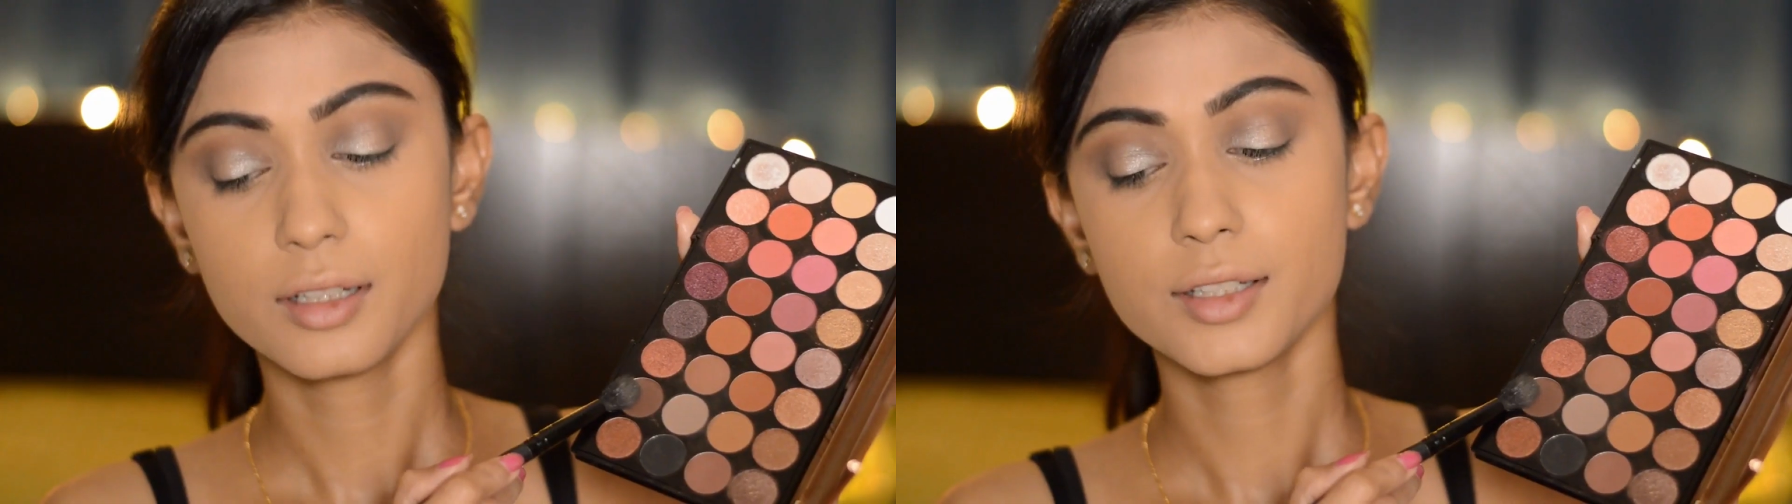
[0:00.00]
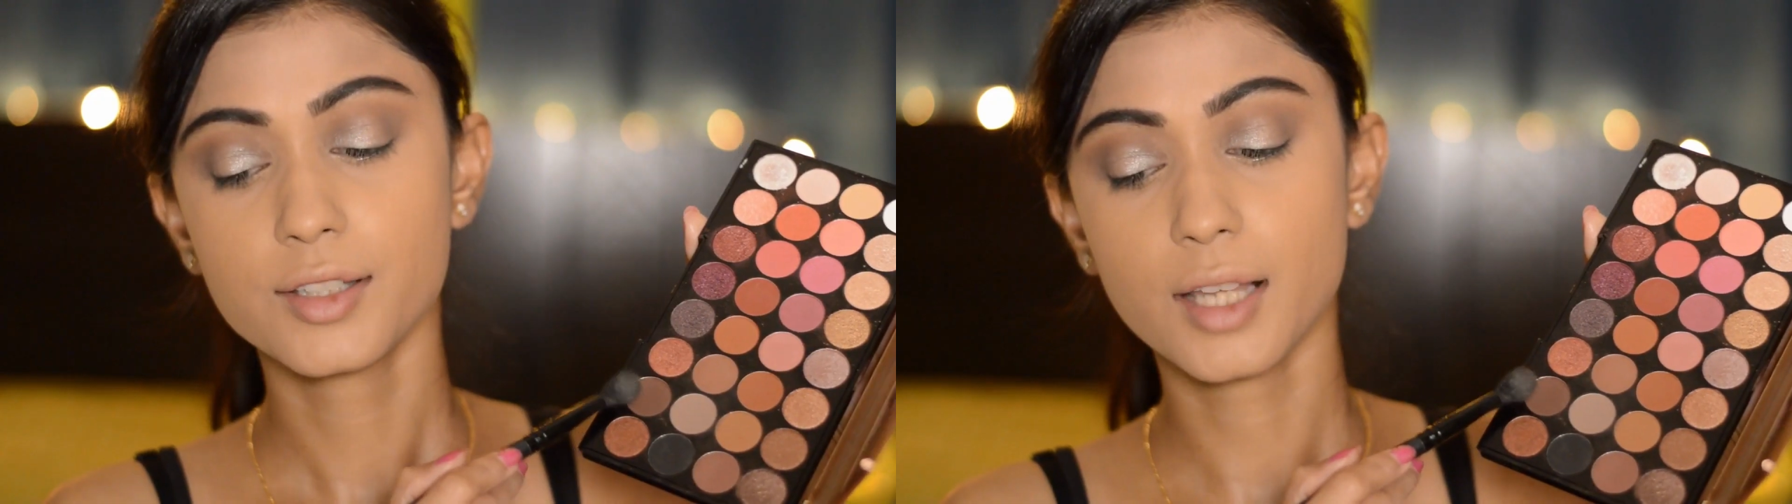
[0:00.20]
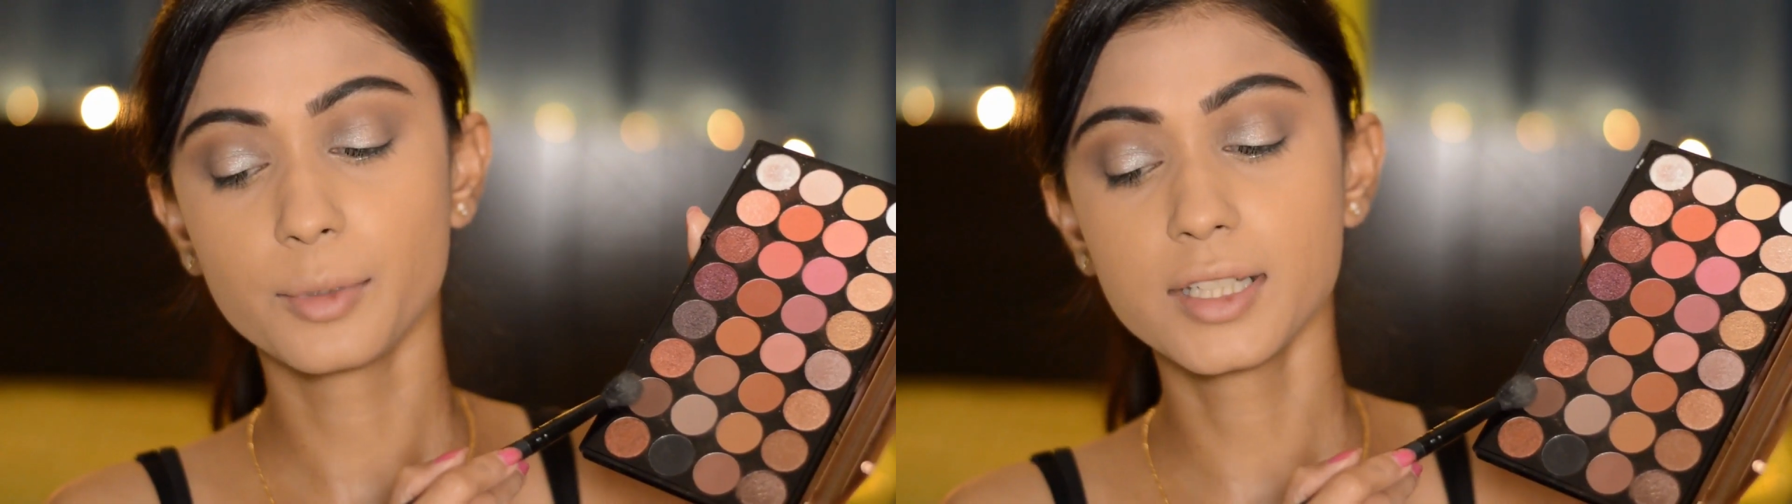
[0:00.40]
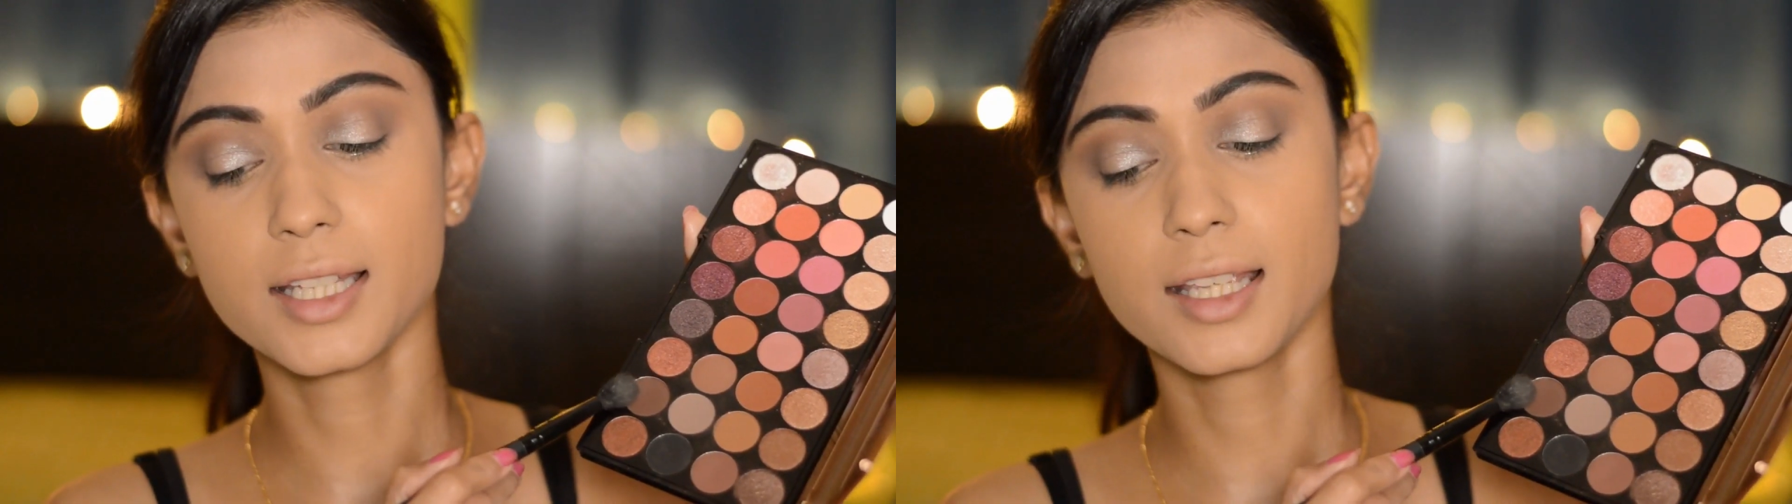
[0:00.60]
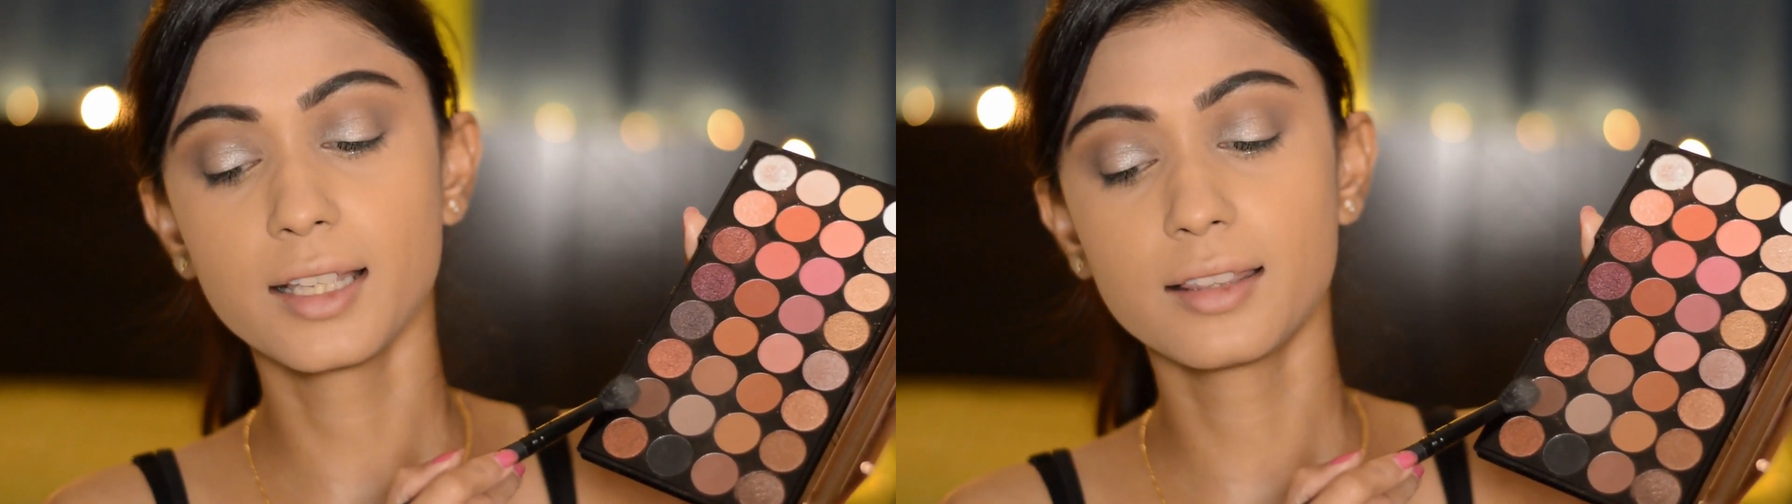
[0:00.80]
So I'm going to
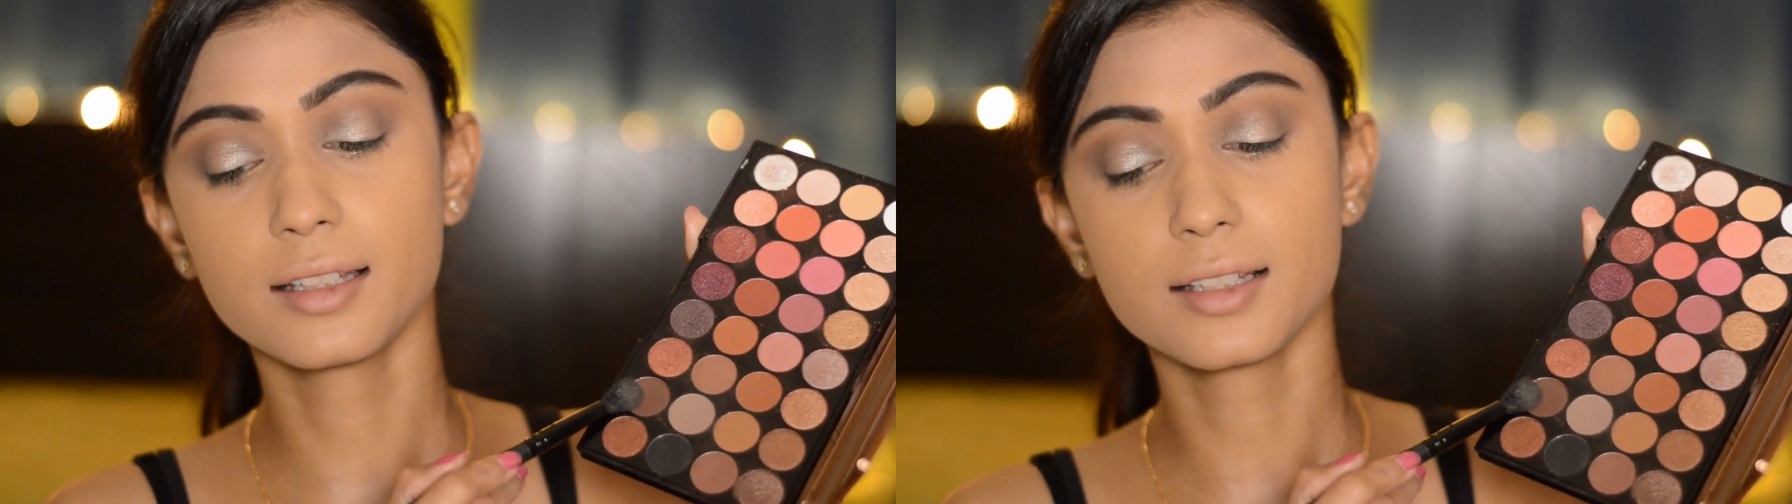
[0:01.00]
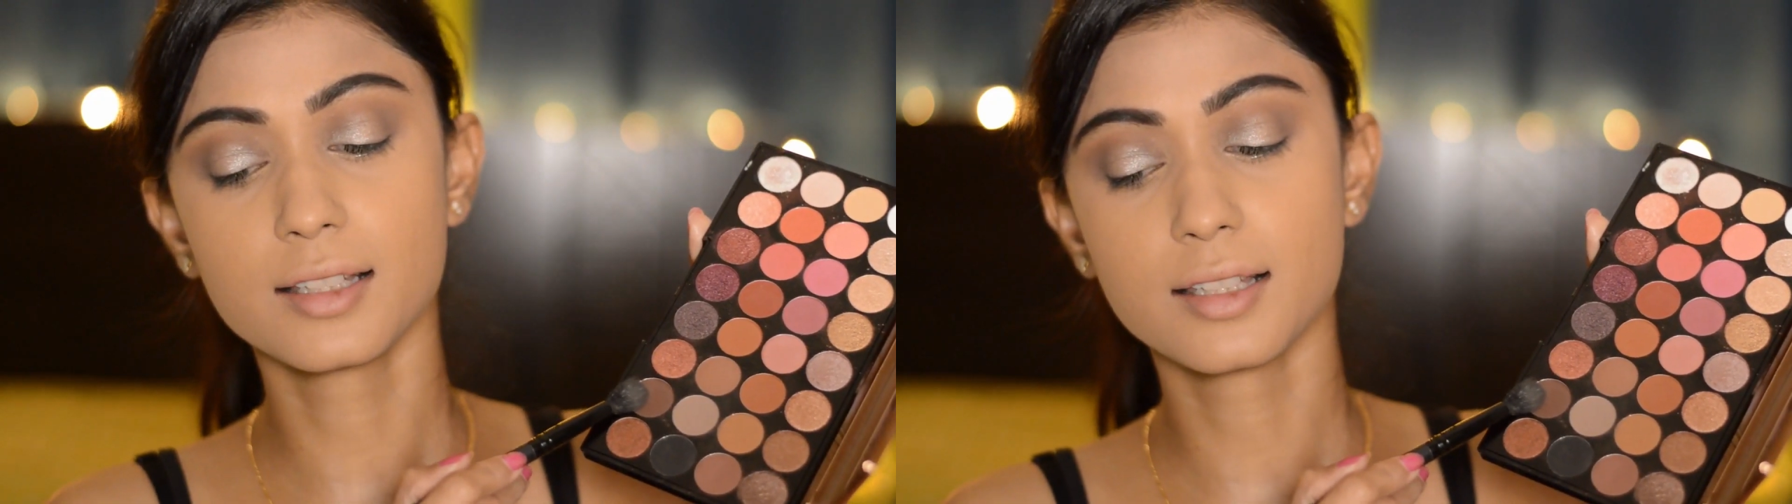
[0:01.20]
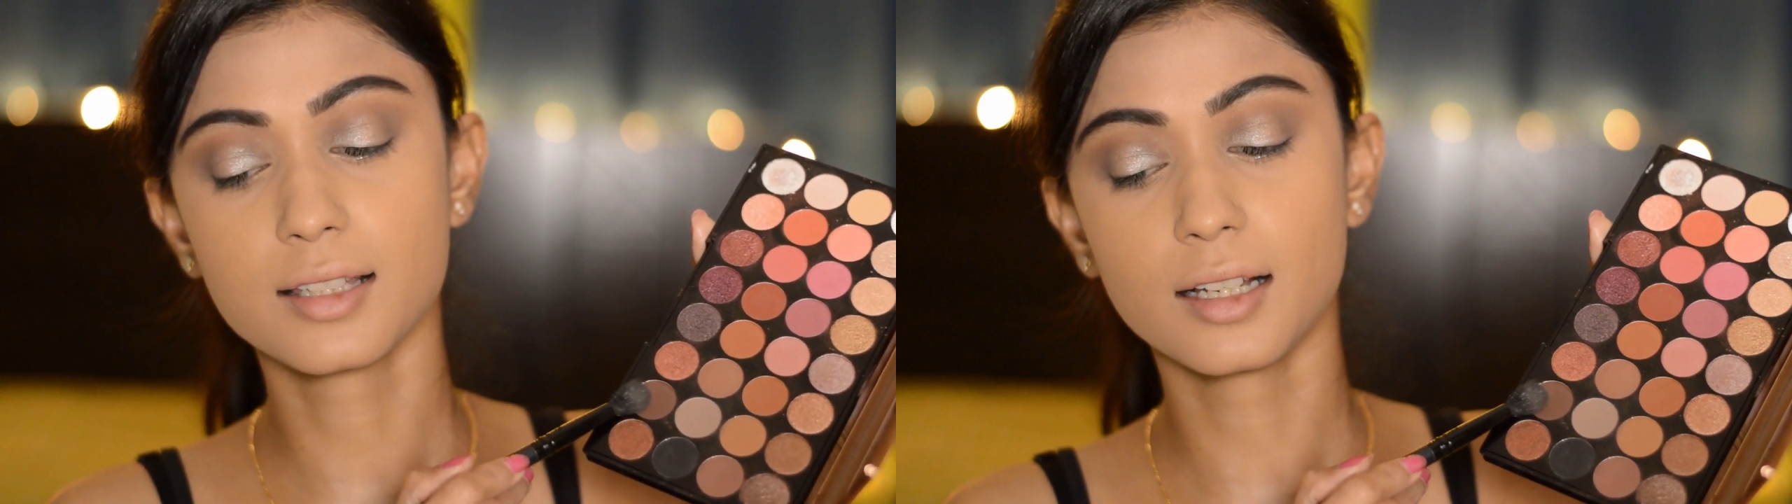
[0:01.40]
take this